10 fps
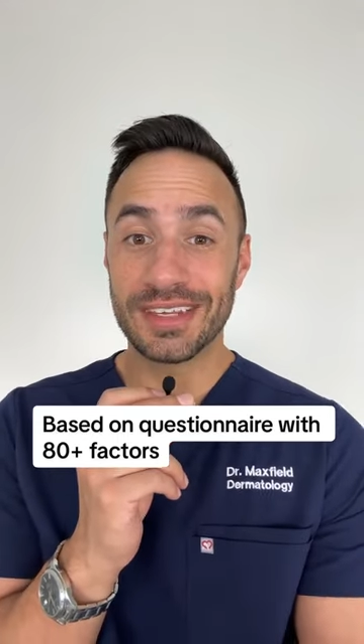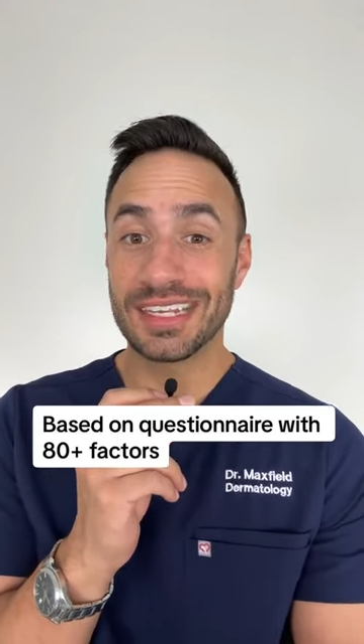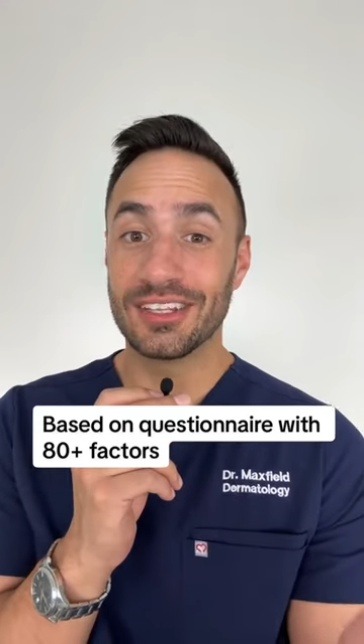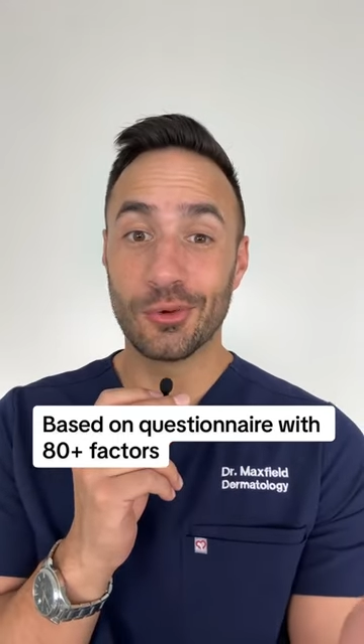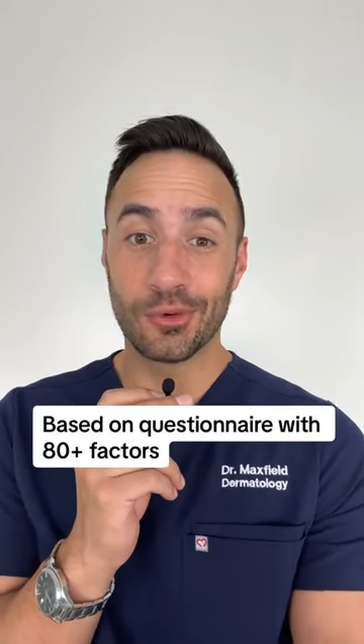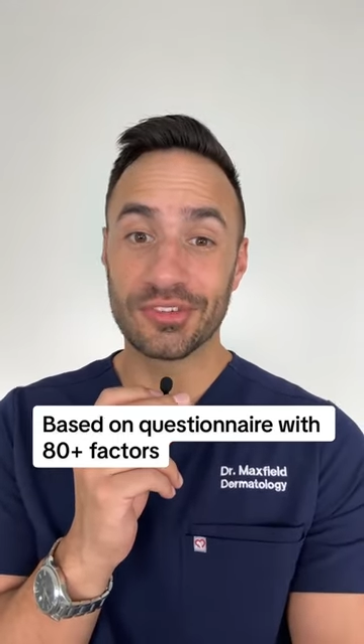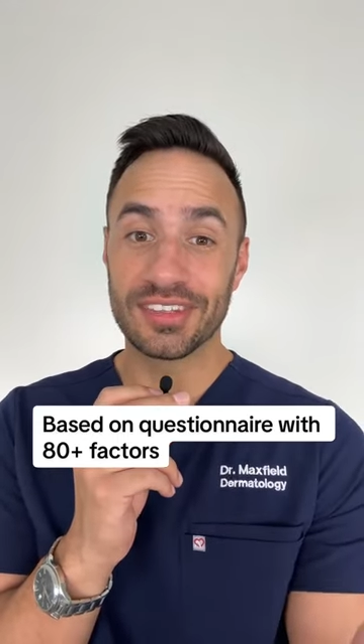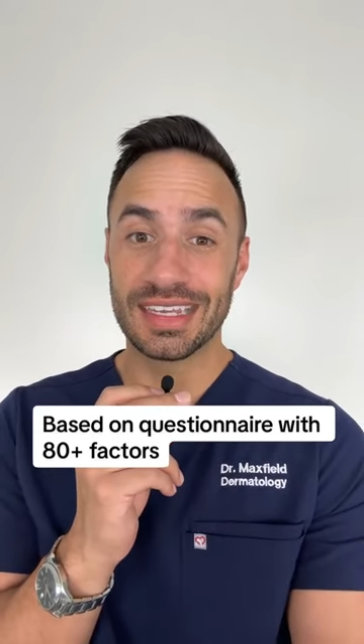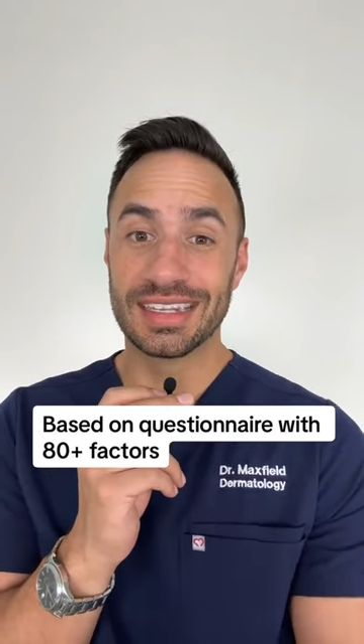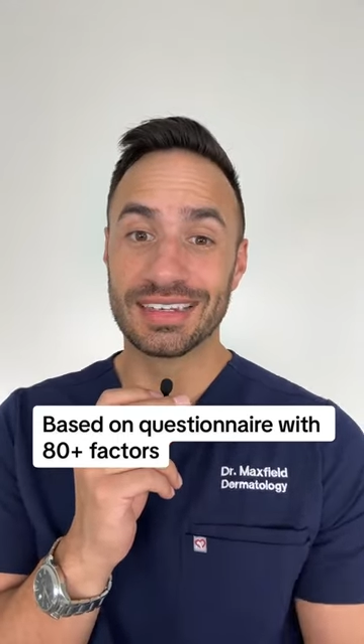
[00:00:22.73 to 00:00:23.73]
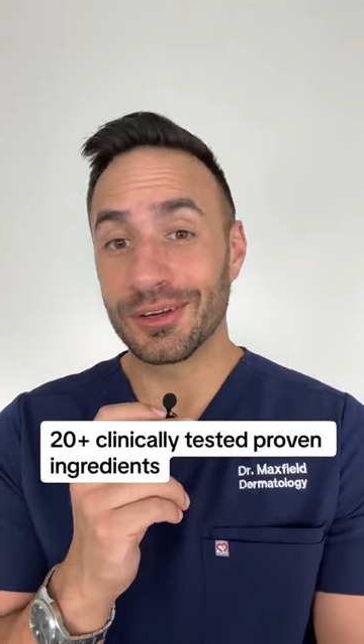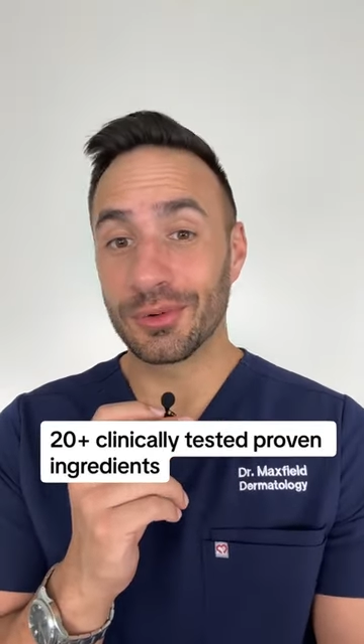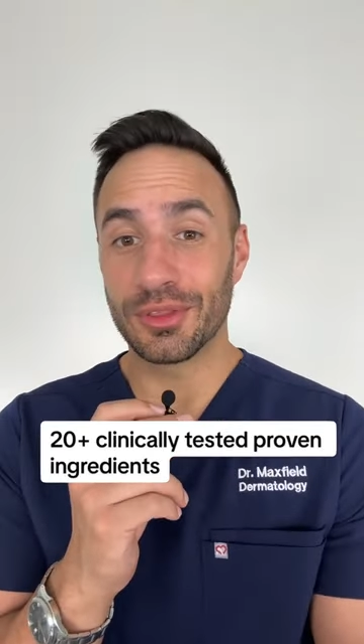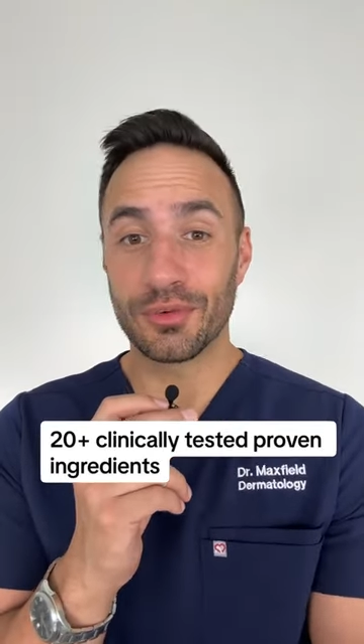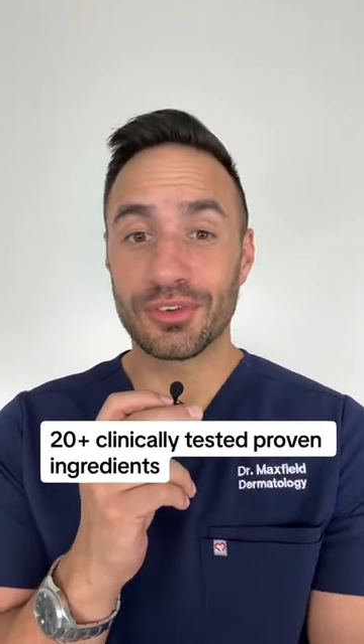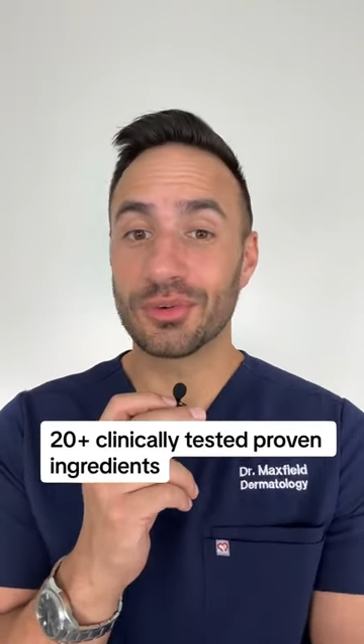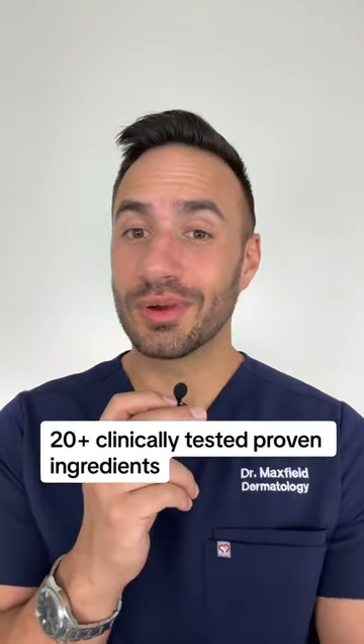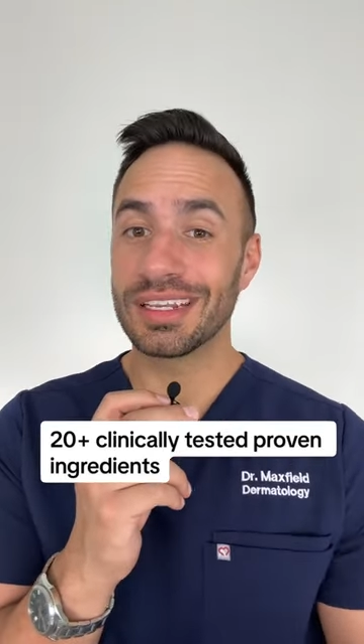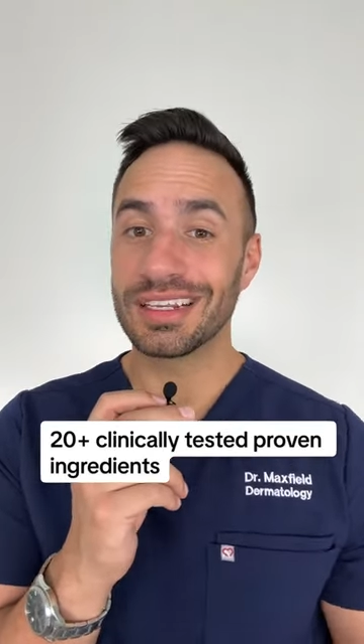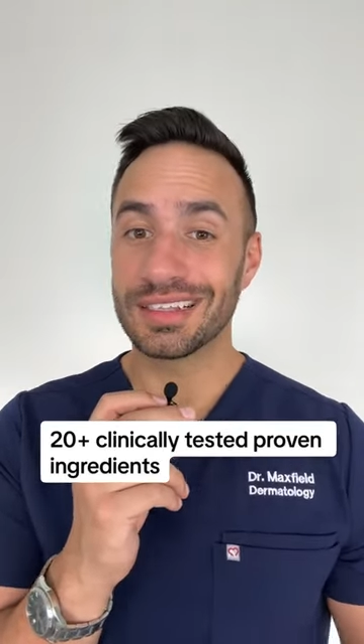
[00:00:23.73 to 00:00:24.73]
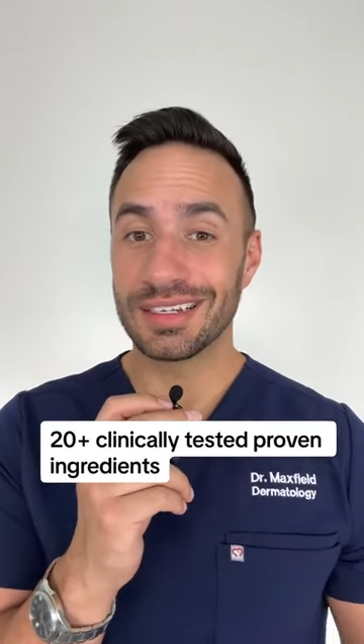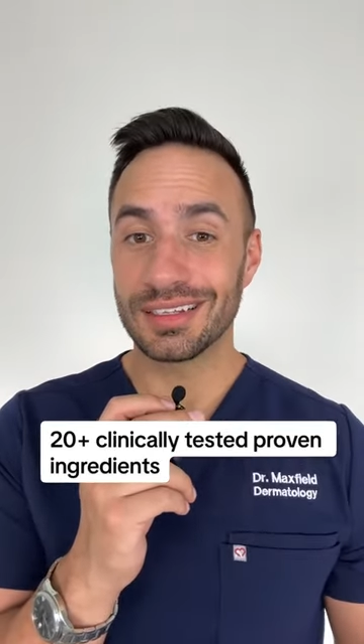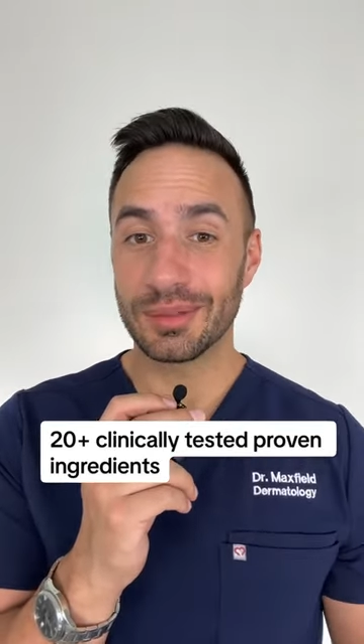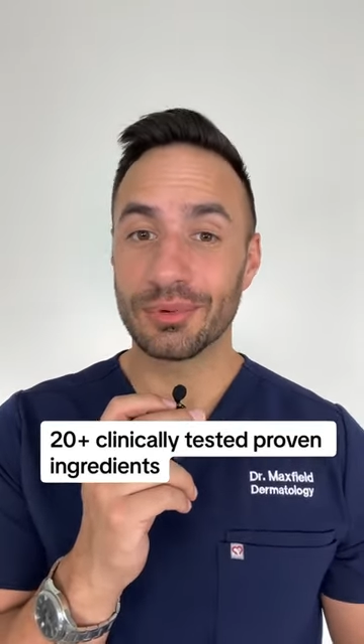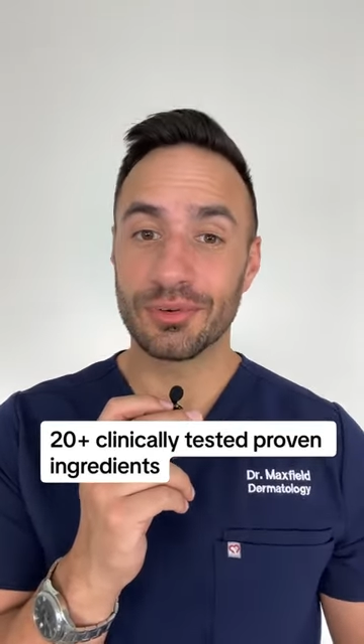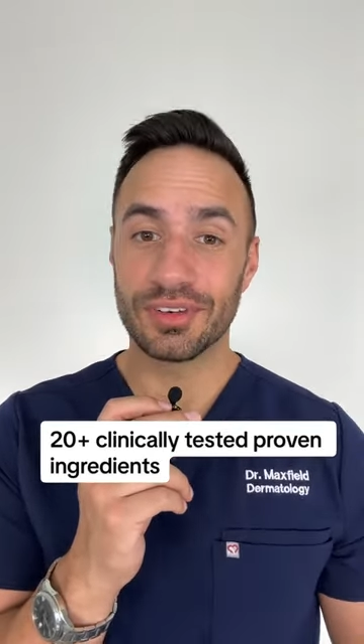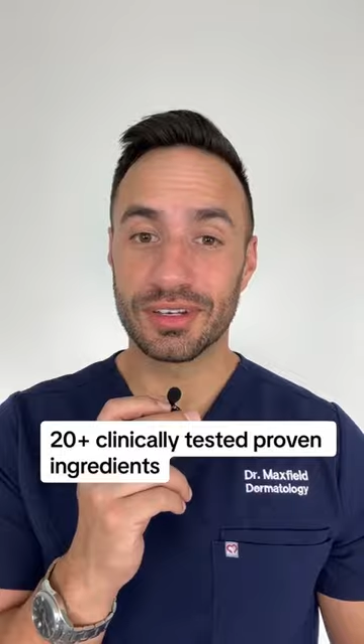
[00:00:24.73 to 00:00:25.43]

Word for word: and your skin, with over twenty clinically proven